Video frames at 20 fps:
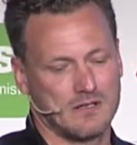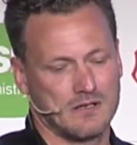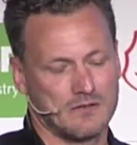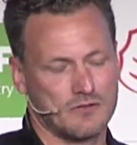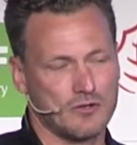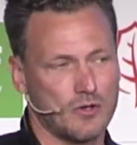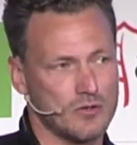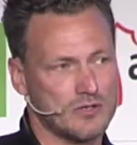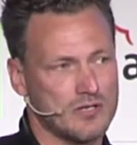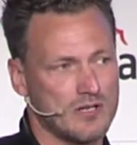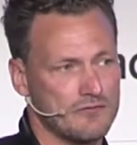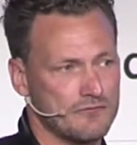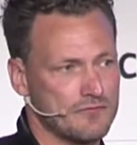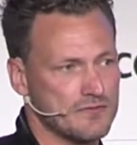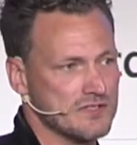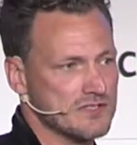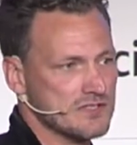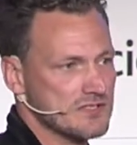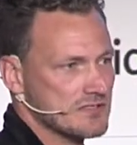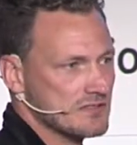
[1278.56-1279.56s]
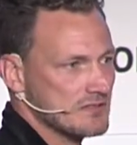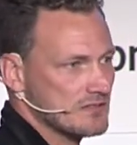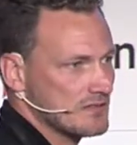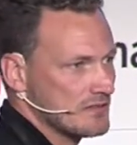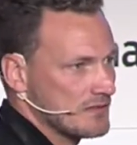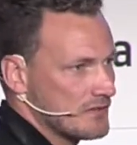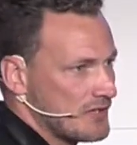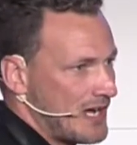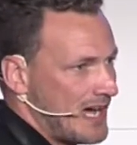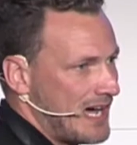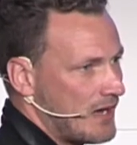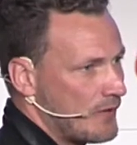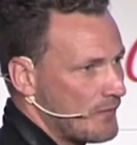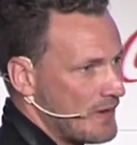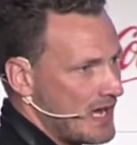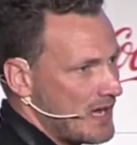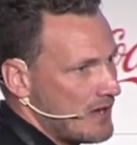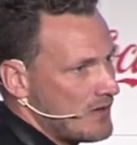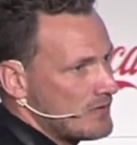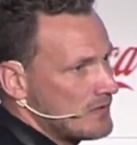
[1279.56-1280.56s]
The whole conference, the how
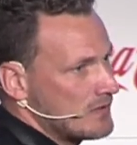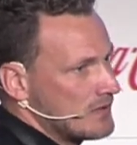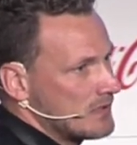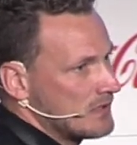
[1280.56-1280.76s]
now,